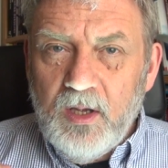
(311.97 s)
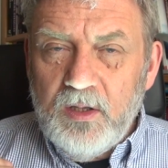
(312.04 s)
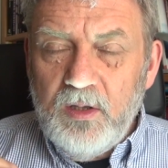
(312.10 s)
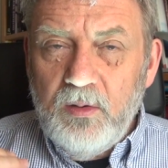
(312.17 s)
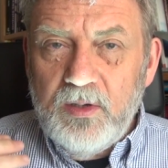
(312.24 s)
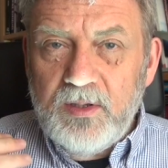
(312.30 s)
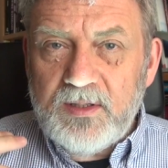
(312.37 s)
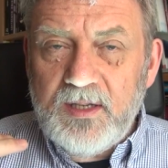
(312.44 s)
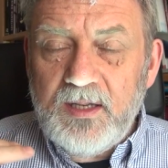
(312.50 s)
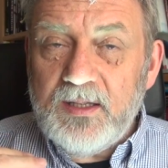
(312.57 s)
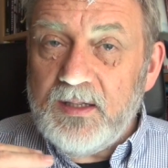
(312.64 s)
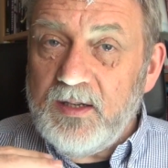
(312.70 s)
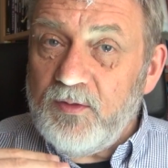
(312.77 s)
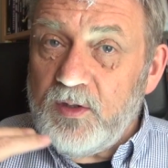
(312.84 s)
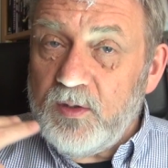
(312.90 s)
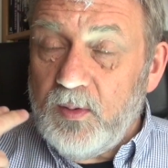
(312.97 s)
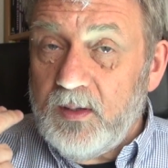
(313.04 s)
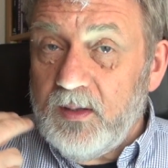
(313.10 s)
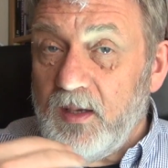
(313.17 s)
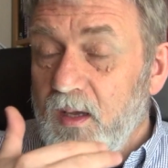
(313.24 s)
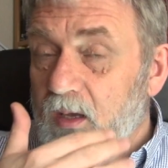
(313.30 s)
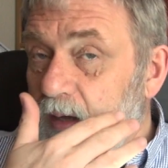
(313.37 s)
you can see there's a difference
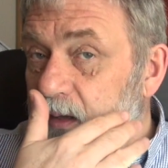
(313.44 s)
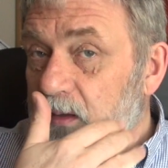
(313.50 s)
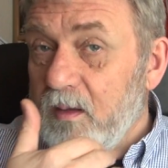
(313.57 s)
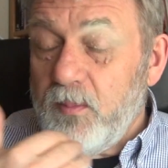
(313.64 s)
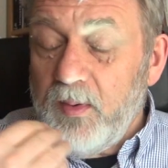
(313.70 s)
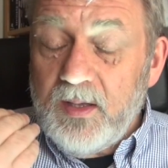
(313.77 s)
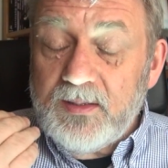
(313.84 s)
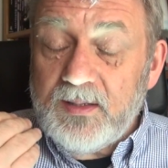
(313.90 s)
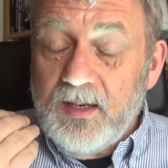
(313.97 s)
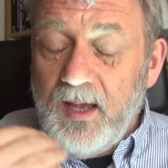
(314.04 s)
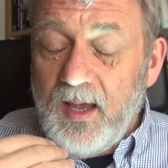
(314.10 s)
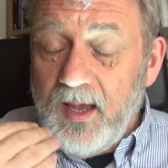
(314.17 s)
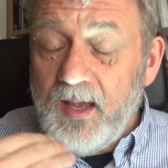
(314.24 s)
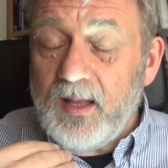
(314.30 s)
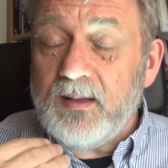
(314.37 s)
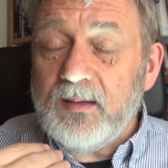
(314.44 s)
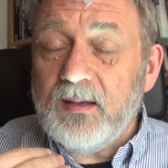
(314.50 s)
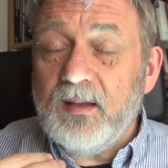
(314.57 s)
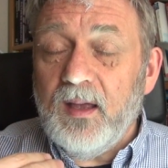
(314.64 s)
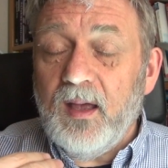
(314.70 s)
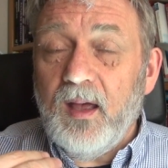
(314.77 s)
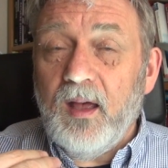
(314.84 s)
between the bits that hit
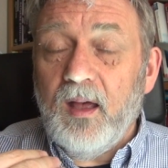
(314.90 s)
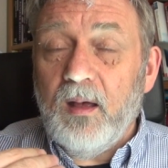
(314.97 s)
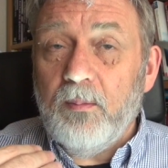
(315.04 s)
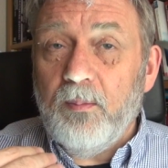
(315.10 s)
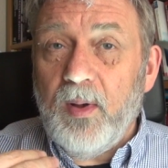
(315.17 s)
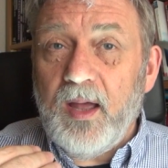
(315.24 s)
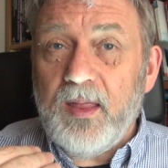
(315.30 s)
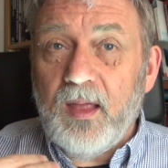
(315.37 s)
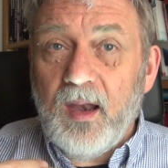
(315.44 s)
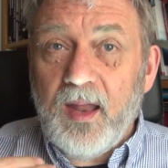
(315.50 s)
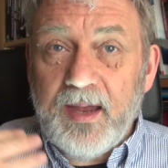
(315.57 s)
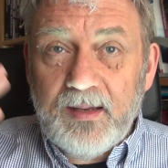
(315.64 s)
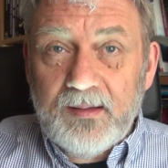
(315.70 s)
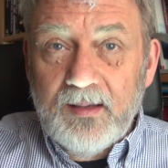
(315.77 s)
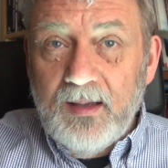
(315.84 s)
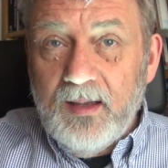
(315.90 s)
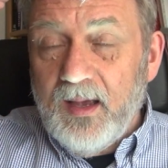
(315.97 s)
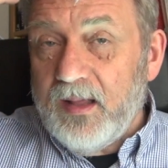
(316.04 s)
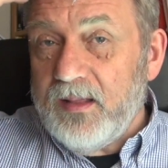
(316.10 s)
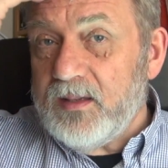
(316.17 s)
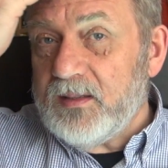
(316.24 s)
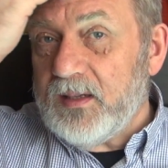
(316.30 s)
by the light
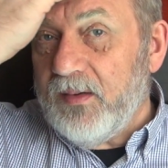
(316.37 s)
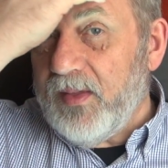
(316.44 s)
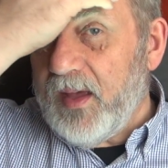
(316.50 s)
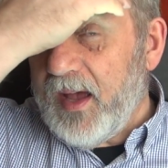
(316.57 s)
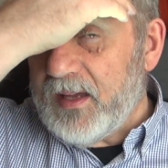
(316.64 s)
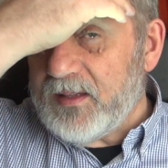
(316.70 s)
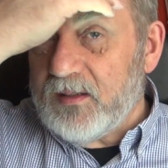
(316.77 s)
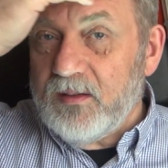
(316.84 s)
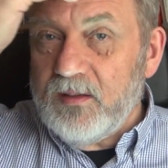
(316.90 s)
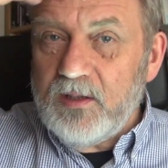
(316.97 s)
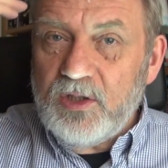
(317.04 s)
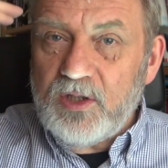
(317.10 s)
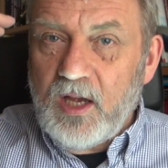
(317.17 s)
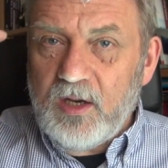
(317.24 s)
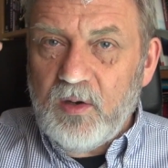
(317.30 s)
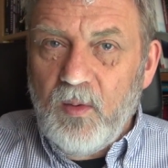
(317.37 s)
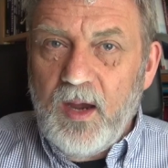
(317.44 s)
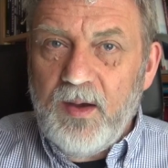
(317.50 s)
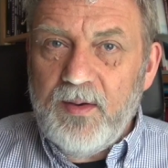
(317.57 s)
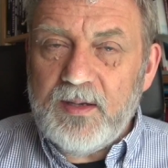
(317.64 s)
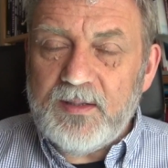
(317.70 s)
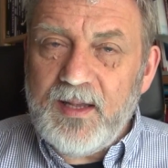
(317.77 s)
and the stuff that hasn't got the shadow areas.